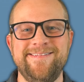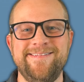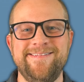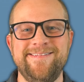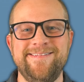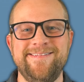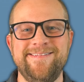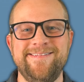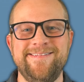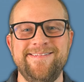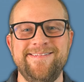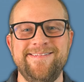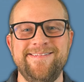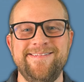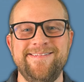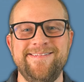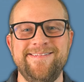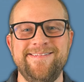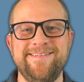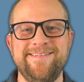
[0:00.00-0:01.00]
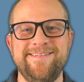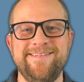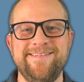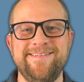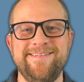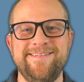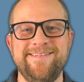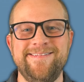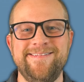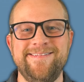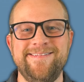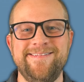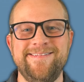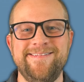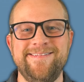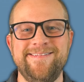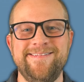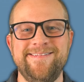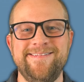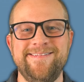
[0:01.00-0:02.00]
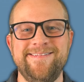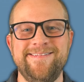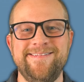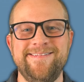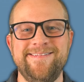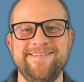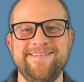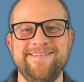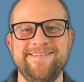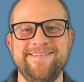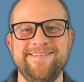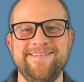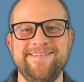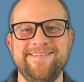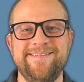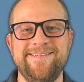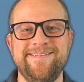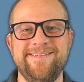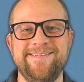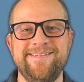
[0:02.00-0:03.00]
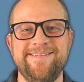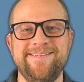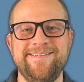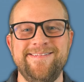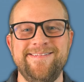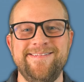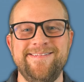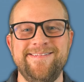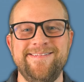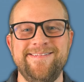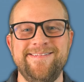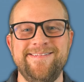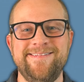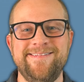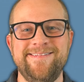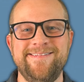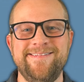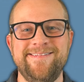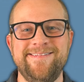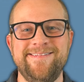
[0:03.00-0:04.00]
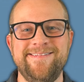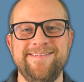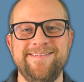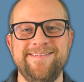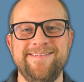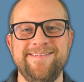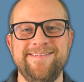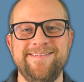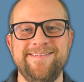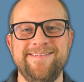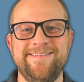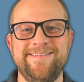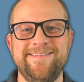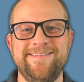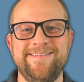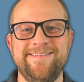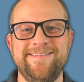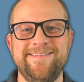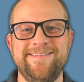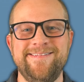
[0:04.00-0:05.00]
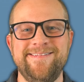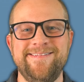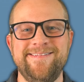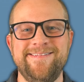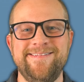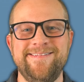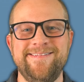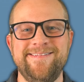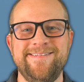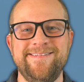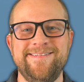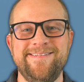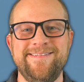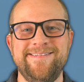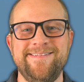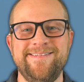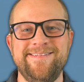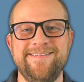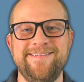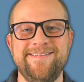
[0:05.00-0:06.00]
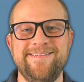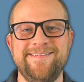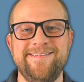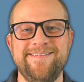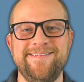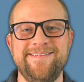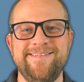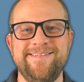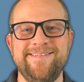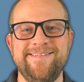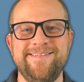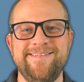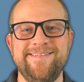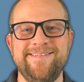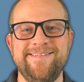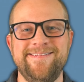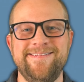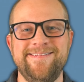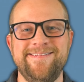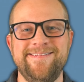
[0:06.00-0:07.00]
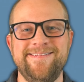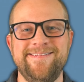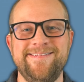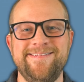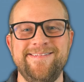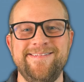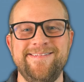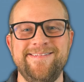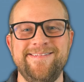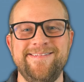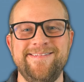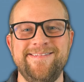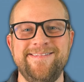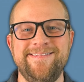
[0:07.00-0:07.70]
(no lip movement)